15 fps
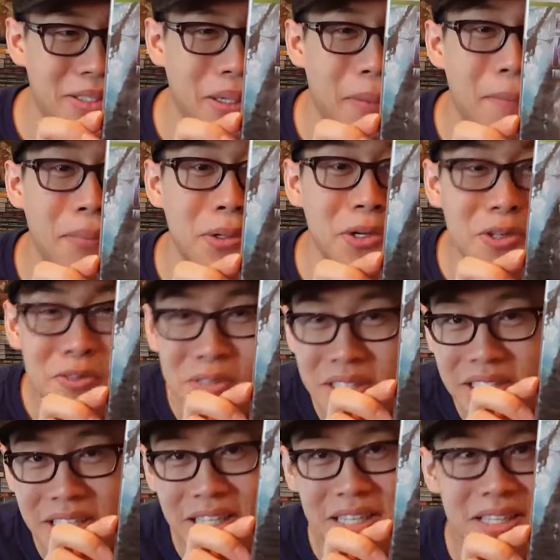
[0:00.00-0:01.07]
a movie
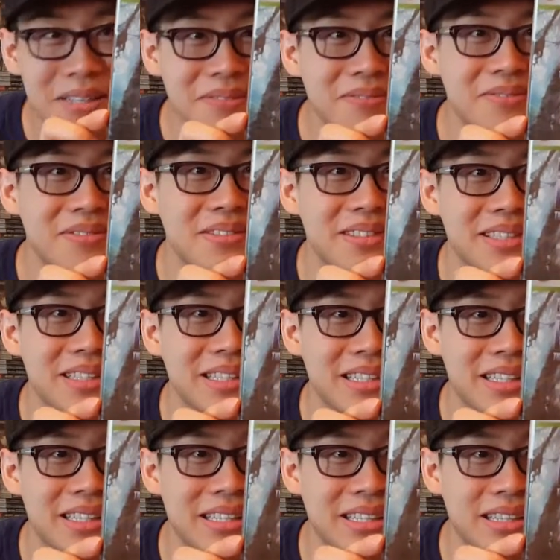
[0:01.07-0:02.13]
game.
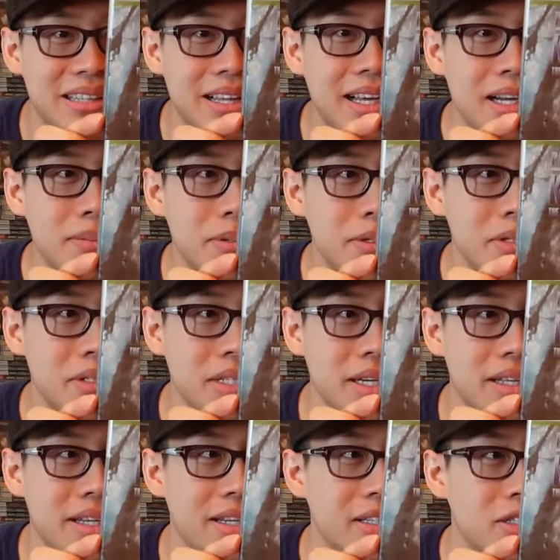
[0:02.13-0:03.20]
A lot of people say
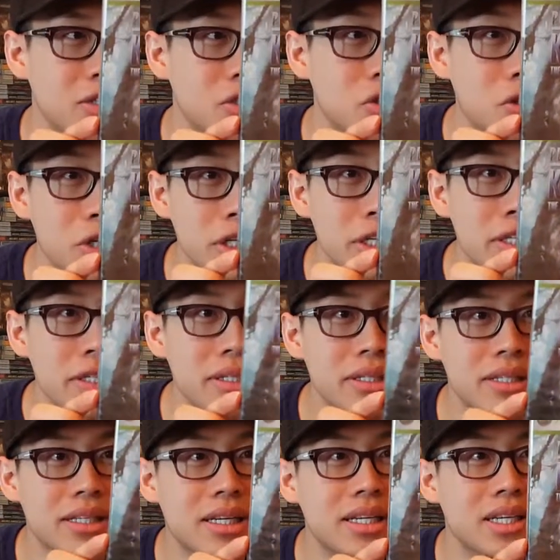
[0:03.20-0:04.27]
they enjoyed it.
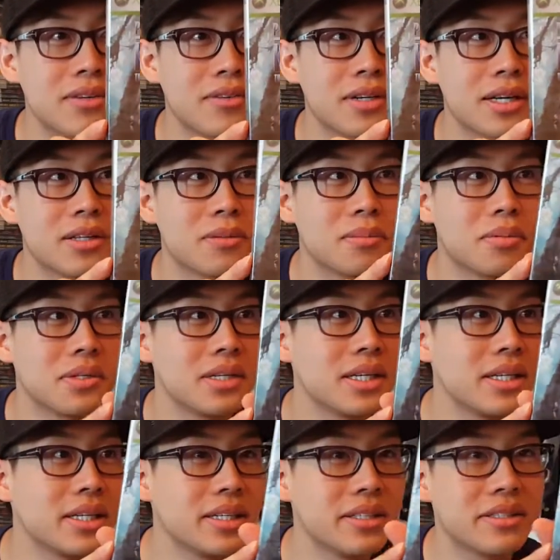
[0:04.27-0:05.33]
I never got to
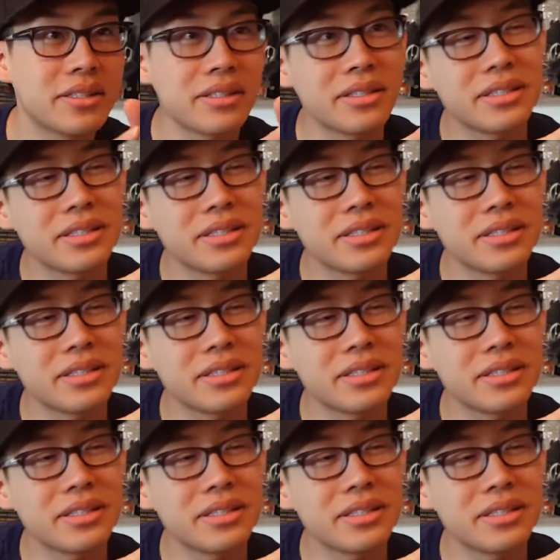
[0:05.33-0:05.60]
play it.